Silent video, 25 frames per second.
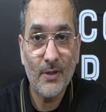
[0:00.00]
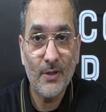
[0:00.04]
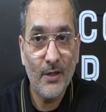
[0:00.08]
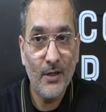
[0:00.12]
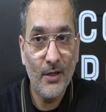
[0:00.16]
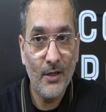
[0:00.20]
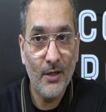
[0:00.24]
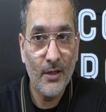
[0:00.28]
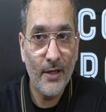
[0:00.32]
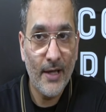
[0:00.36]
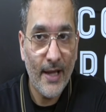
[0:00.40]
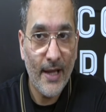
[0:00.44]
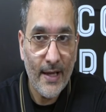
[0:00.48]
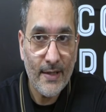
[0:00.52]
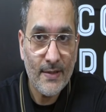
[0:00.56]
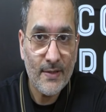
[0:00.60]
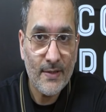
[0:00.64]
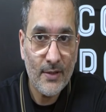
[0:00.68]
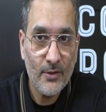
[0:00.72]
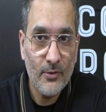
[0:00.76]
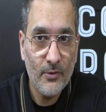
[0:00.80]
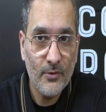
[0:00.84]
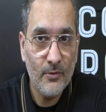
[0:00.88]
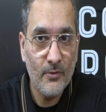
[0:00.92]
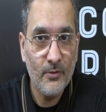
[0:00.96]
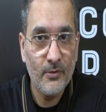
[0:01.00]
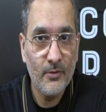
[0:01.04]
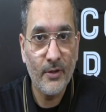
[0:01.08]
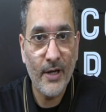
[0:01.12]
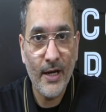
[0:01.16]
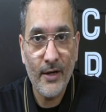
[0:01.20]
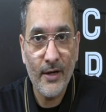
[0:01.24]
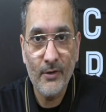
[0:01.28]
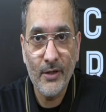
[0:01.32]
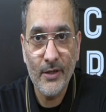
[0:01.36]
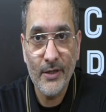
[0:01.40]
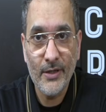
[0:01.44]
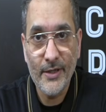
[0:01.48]
a guest who
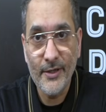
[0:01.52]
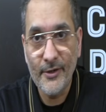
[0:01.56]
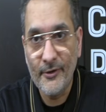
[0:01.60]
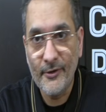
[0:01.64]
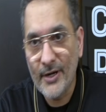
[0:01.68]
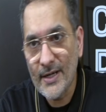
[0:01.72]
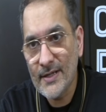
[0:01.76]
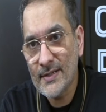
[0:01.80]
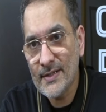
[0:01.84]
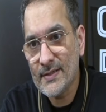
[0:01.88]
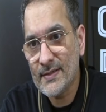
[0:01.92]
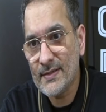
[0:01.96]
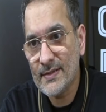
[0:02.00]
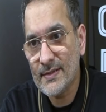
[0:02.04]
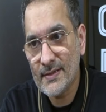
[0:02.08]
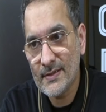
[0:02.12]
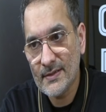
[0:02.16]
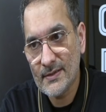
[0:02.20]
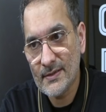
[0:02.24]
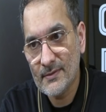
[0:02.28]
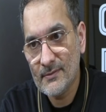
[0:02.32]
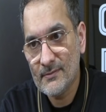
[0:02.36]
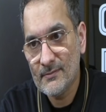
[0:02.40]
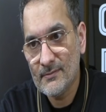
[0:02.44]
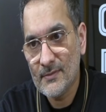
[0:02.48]
regularly drinks